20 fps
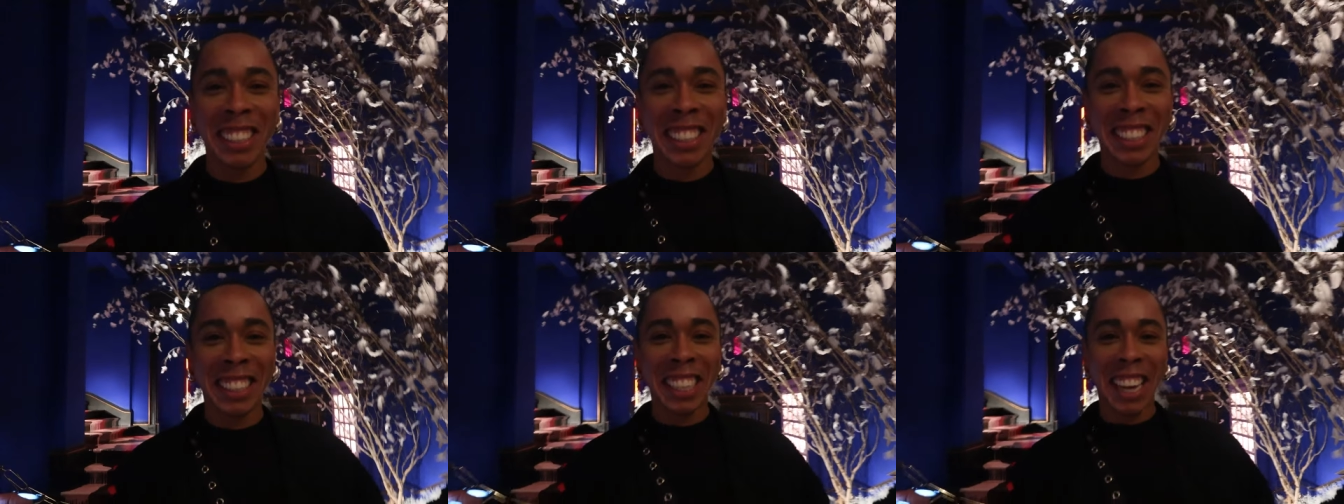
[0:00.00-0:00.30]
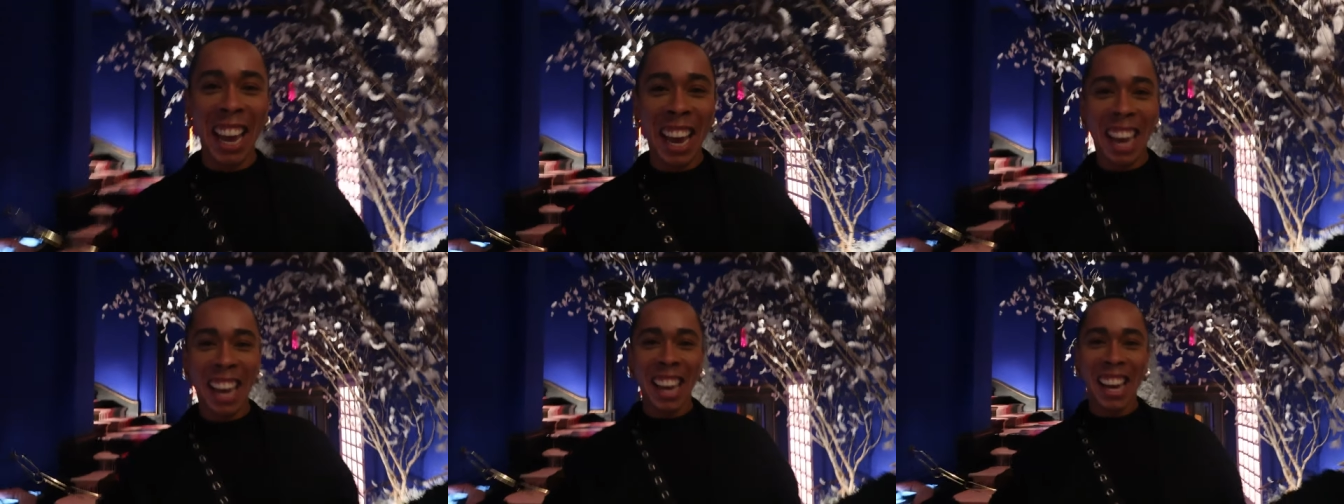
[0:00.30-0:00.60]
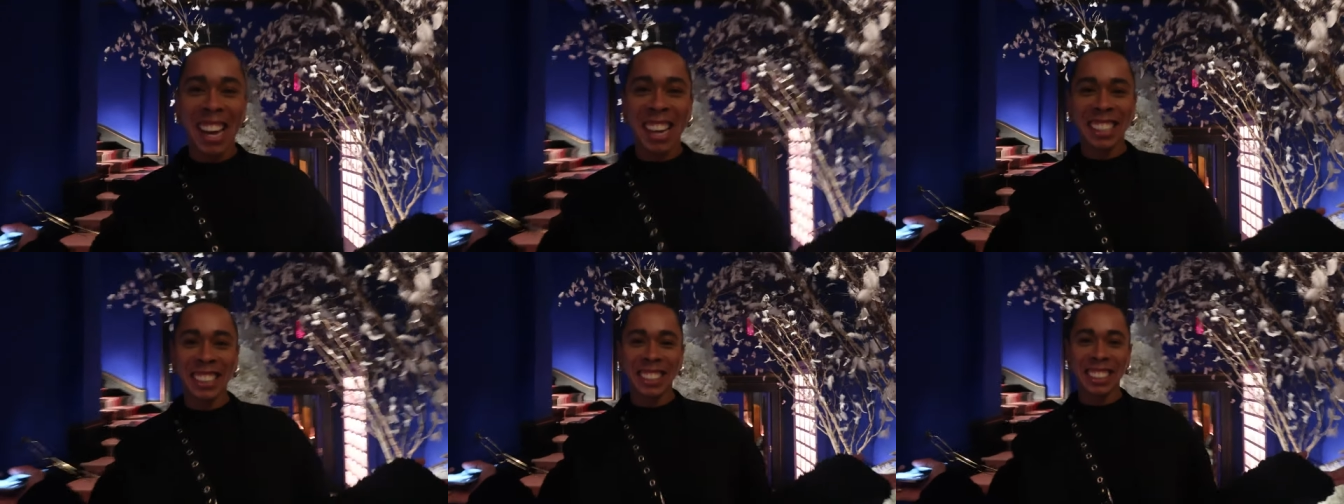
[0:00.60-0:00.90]

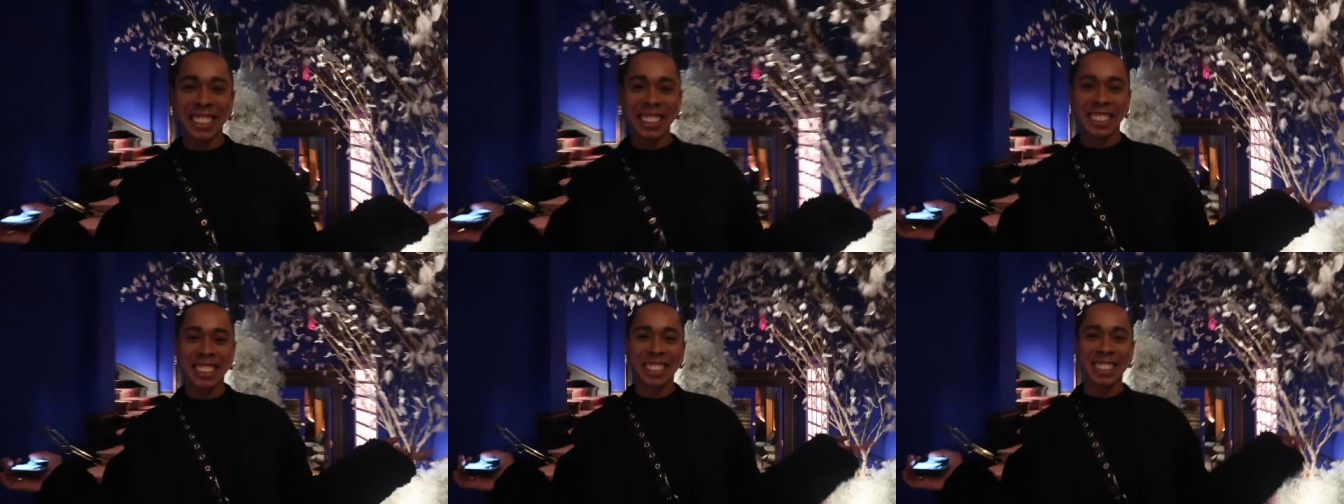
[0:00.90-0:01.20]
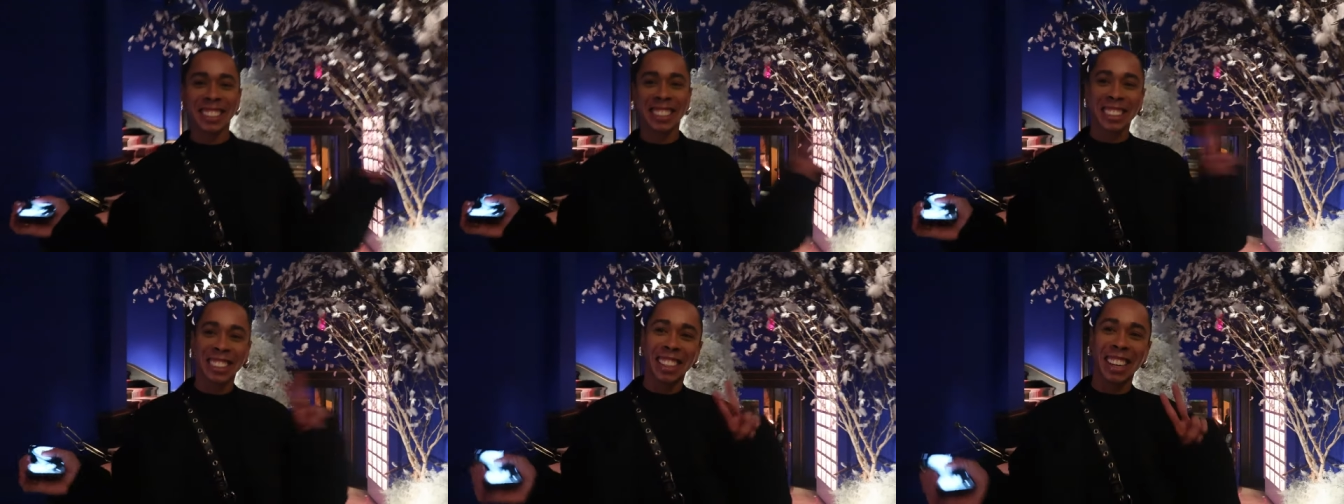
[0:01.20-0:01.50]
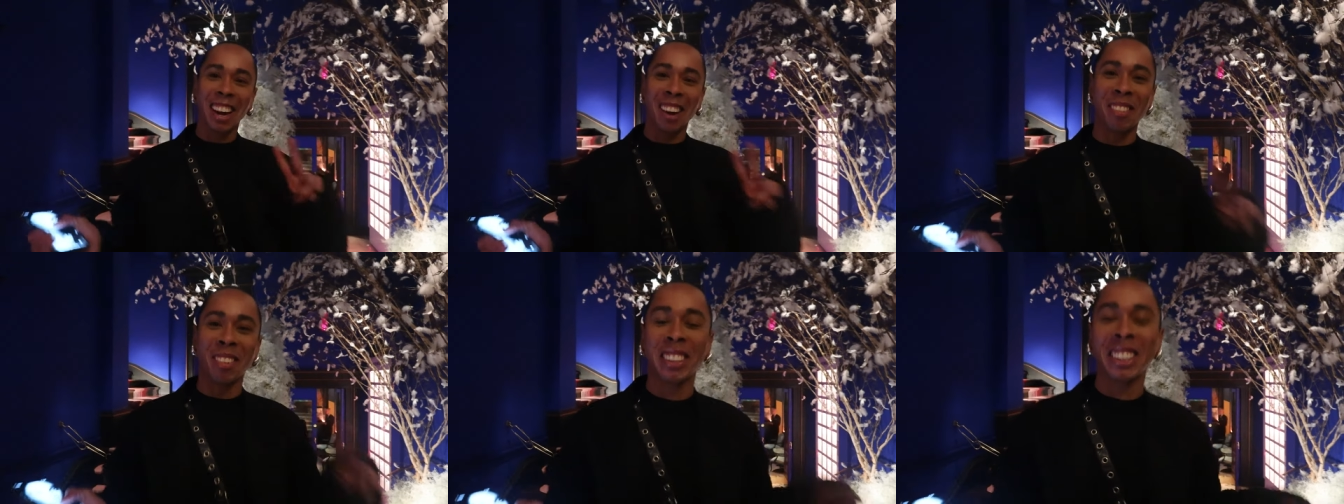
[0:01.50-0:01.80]
Sketch.
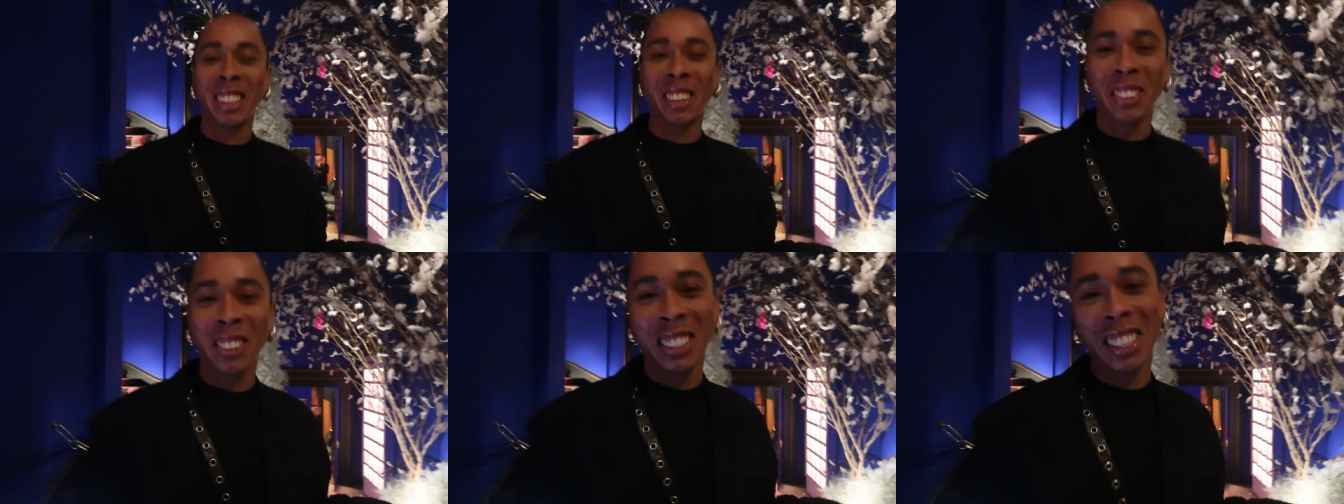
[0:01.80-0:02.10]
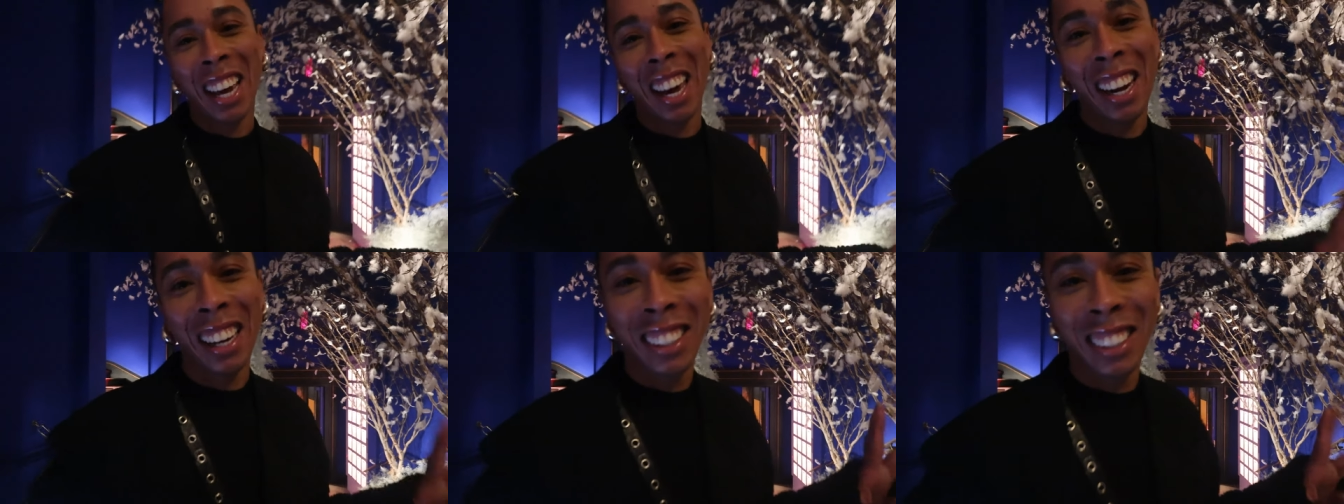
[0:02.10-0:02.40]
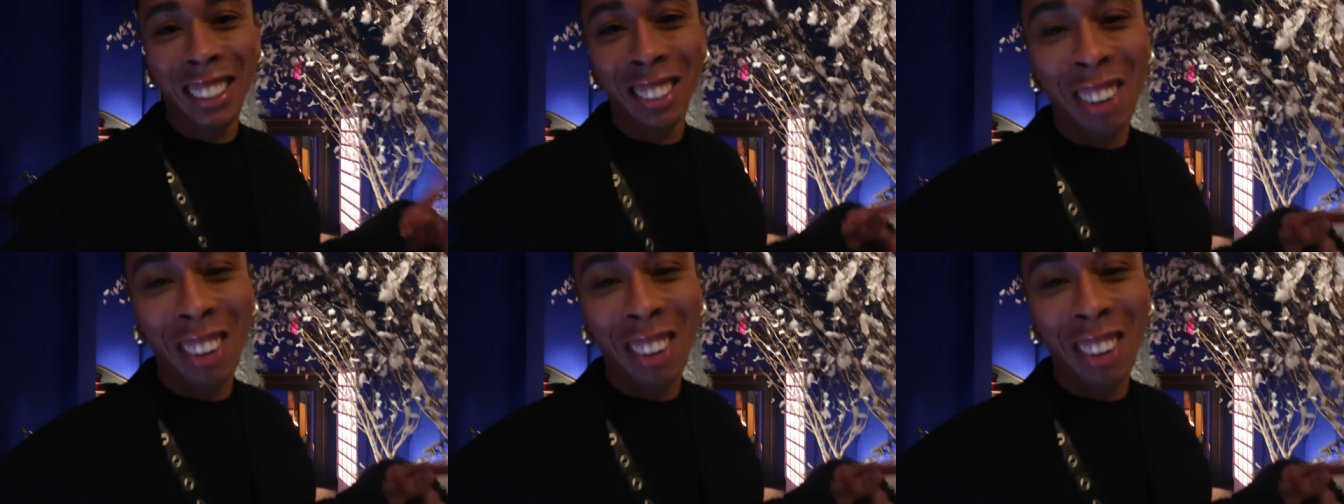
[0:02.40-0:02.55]
I'm so excited to